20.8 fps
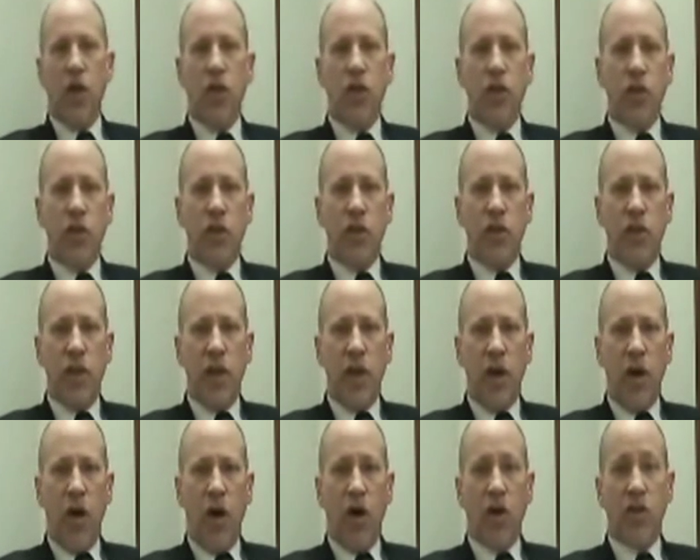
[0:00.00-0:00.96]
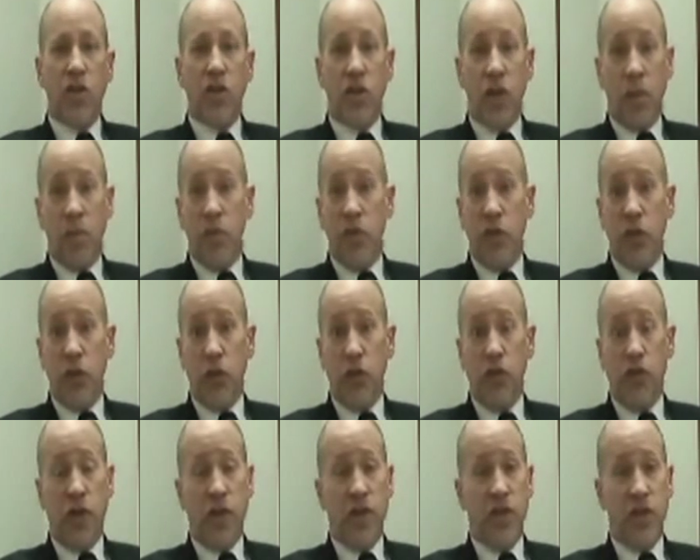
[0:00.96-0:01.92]
There are some children
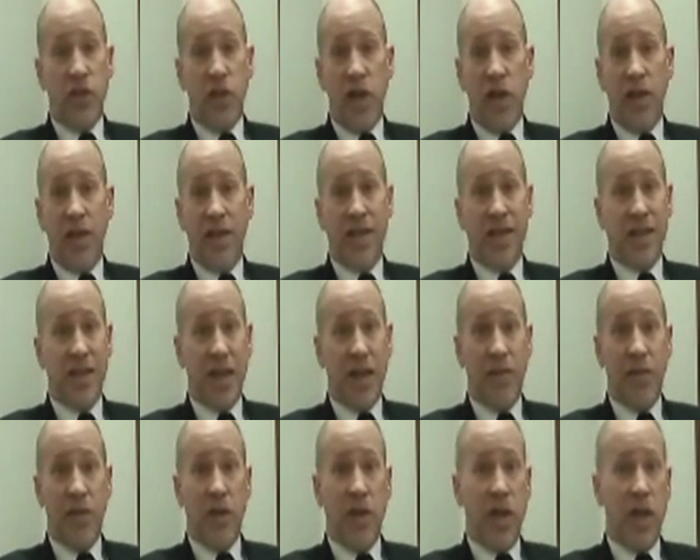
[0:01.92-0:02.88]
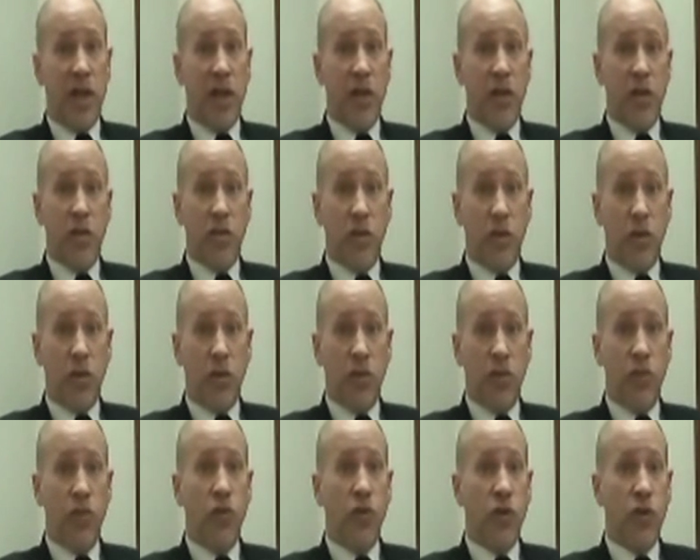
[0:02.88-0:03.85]
as young as 7 and 8 years old who
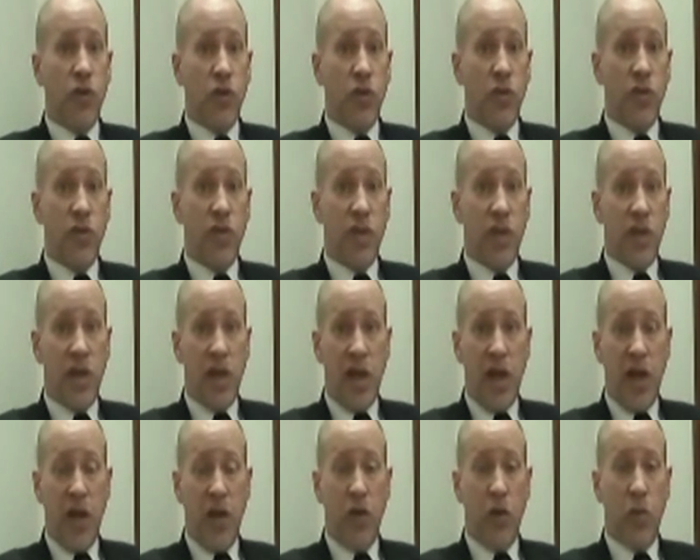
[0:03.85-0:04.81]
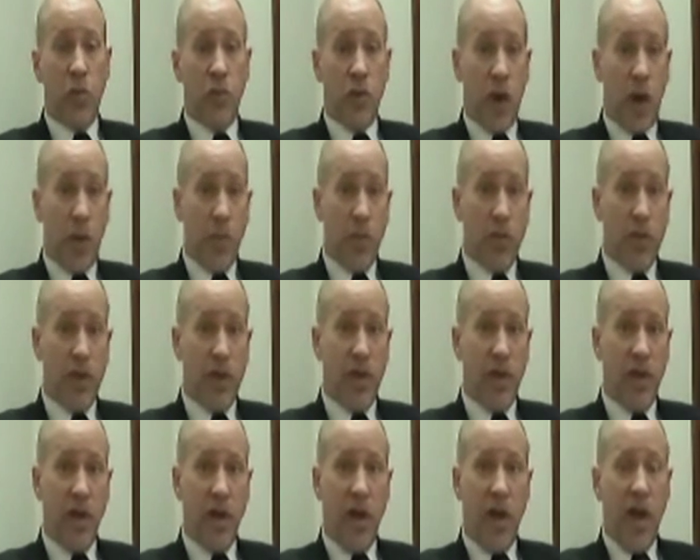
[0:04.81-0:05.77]
can use an inhaler properly,
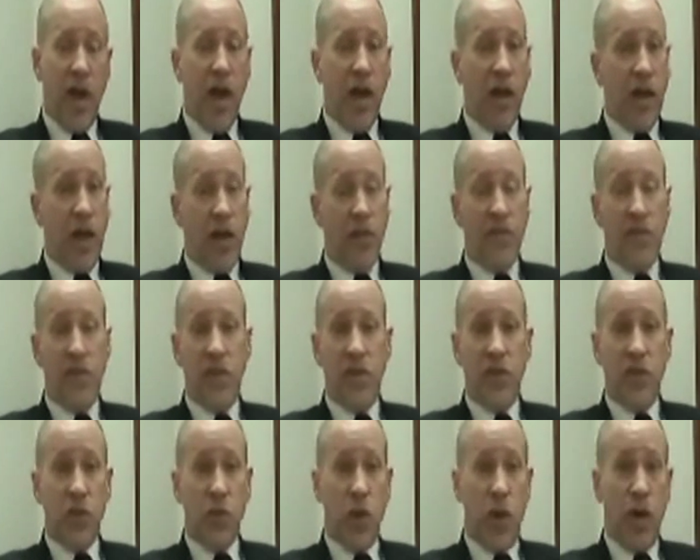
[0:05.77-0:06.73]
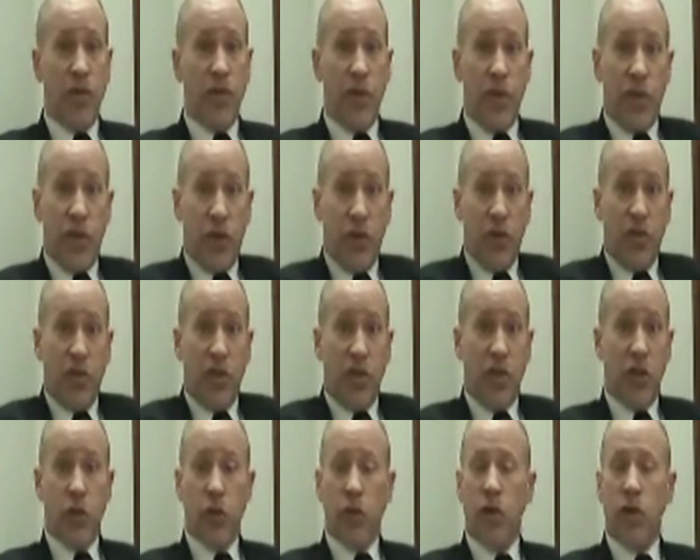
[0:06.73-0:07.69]
and I've seen 12 and
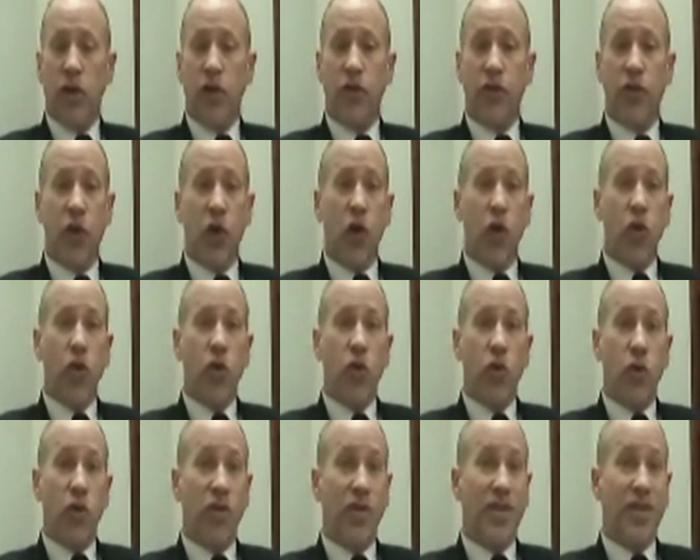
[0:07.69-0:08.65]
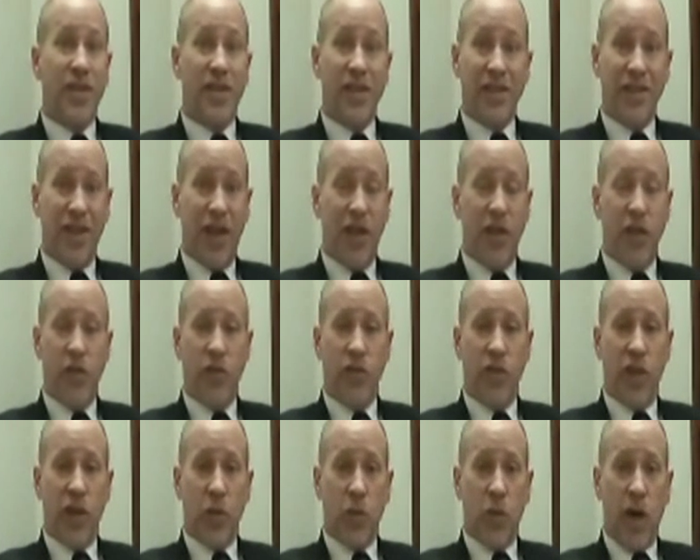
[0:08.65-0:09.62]
13-year-olds who are still not using it
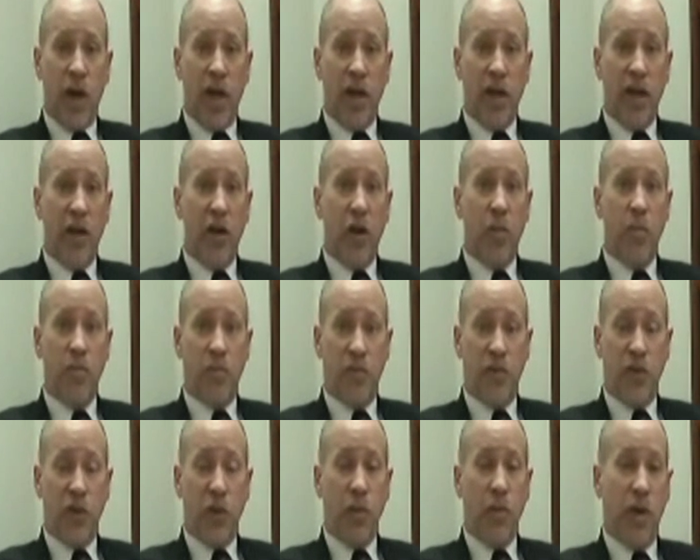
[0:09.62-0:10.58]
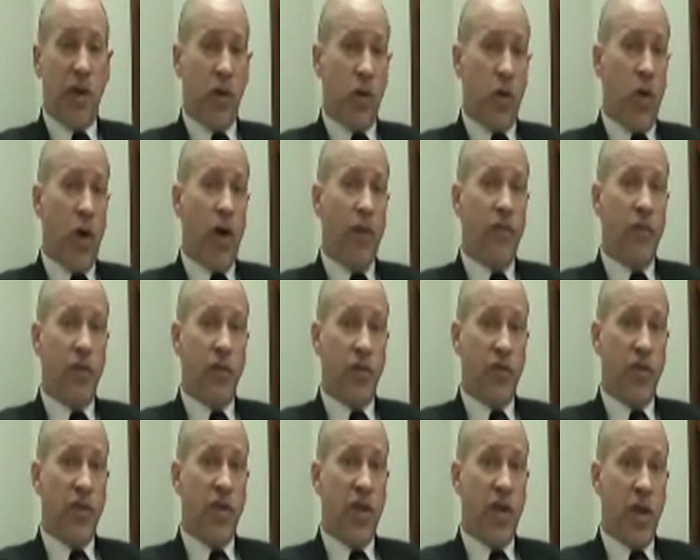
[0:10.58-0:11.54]
right and are still better off using the
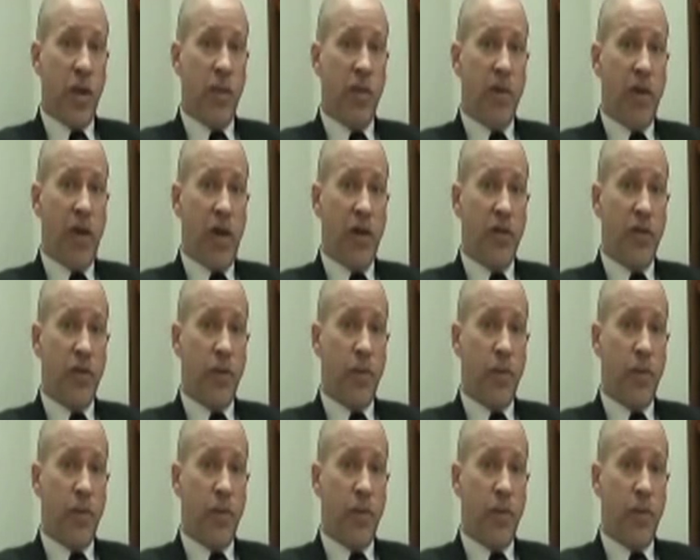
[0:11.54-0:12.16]
nebulizer.